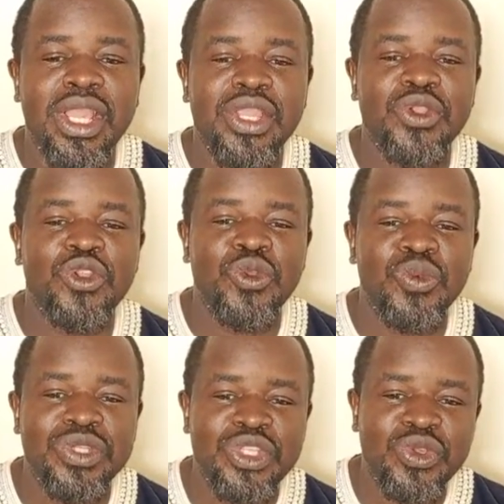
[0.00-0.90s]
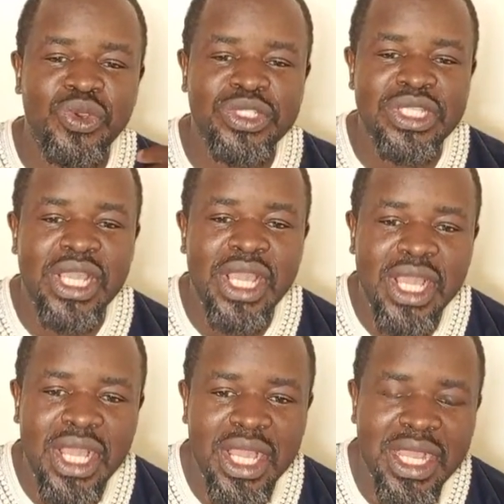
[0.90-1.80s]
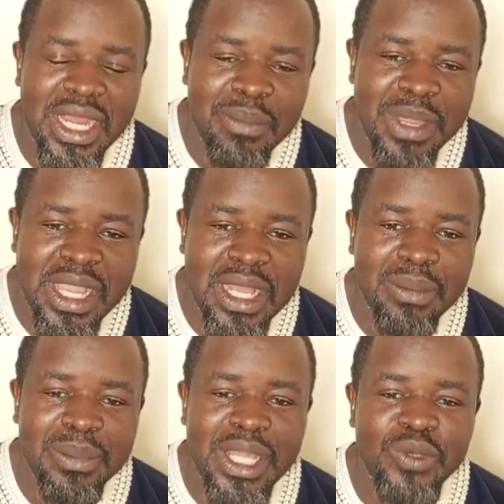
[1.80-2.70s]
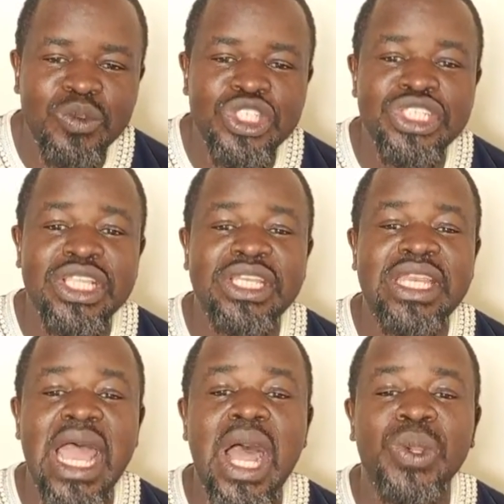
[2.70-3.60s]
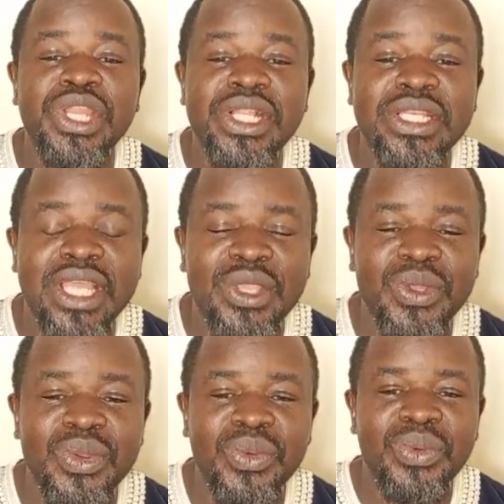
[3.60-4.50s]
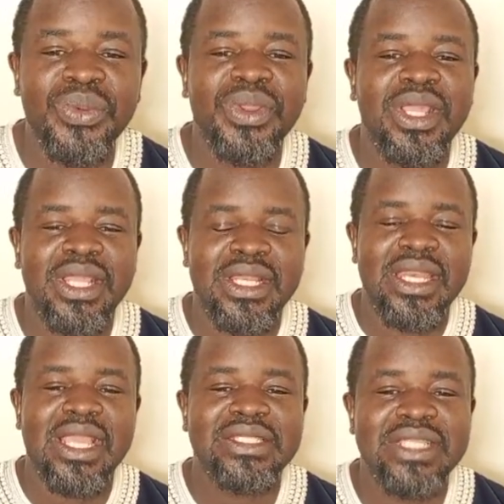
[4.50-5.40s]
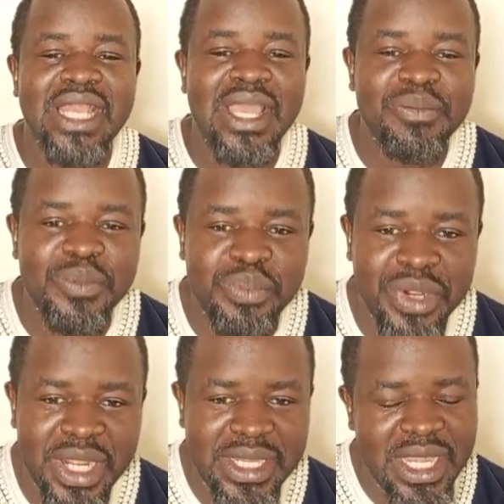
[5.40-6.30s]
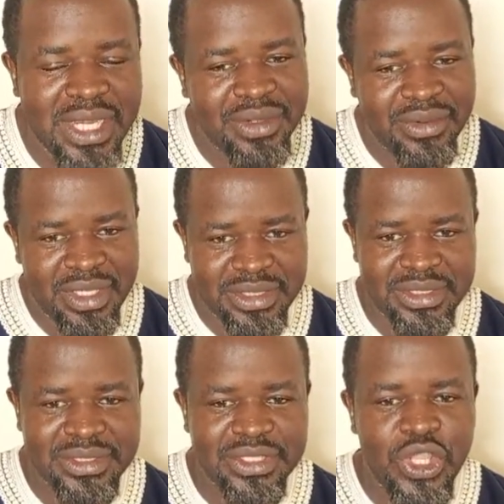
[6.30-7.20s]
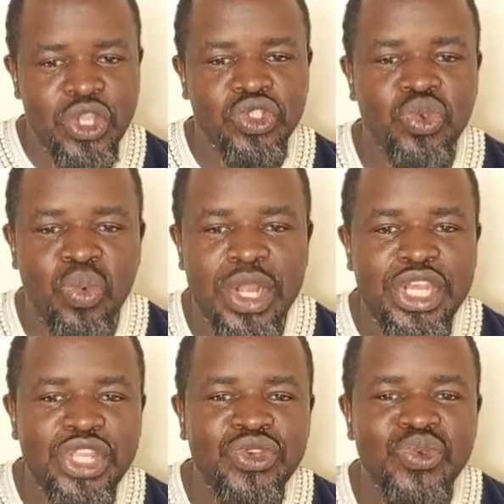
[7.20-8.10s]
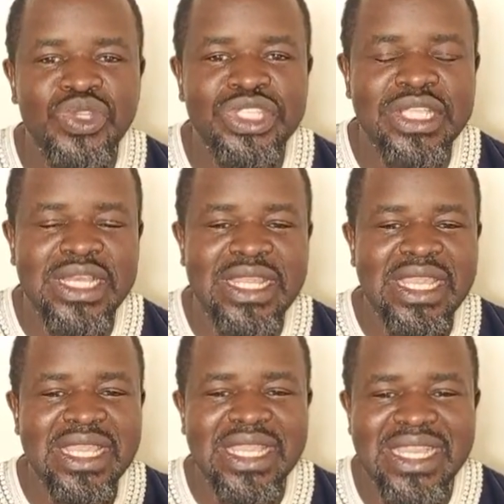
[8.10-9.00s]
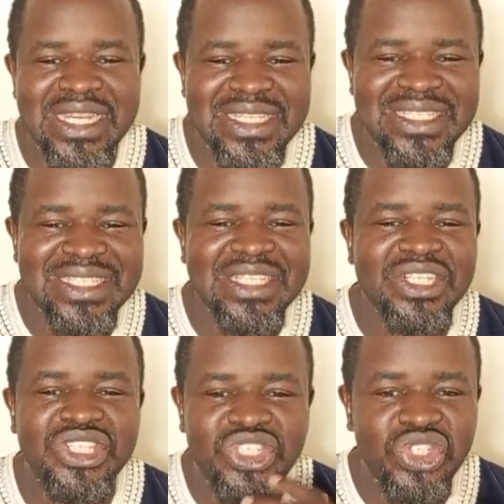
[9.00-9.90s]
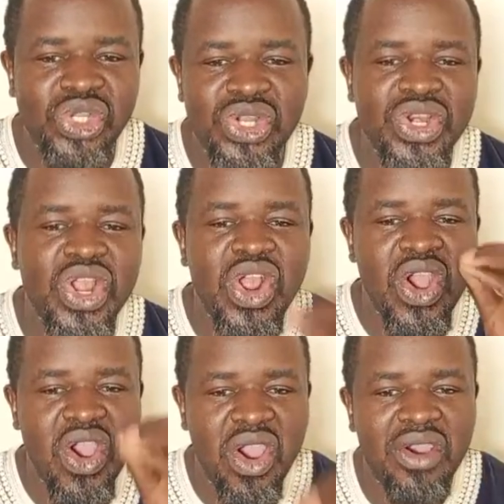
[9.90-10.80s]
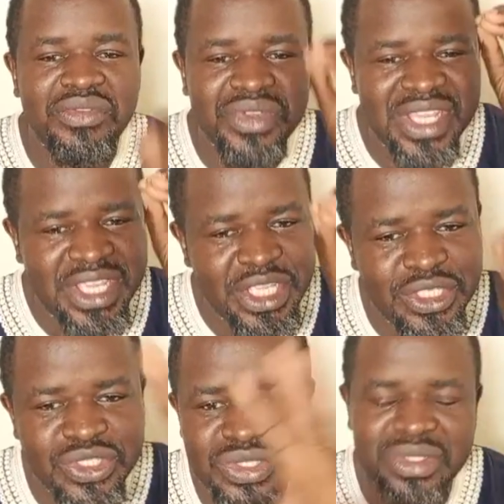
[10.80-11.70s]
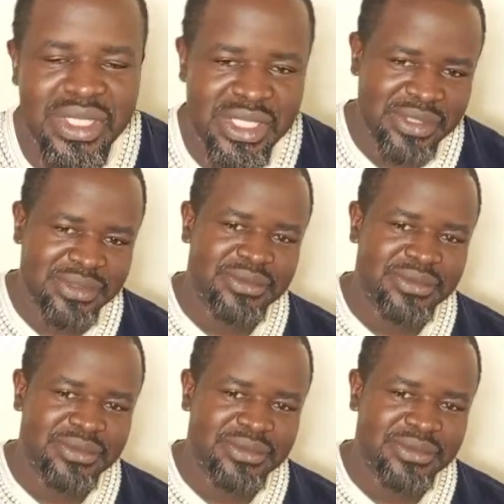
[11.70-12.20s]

include your glibenclamide, which is the downhill that you know. There's glimepiride and the rest. So what they do is that they increase secretion of insulin.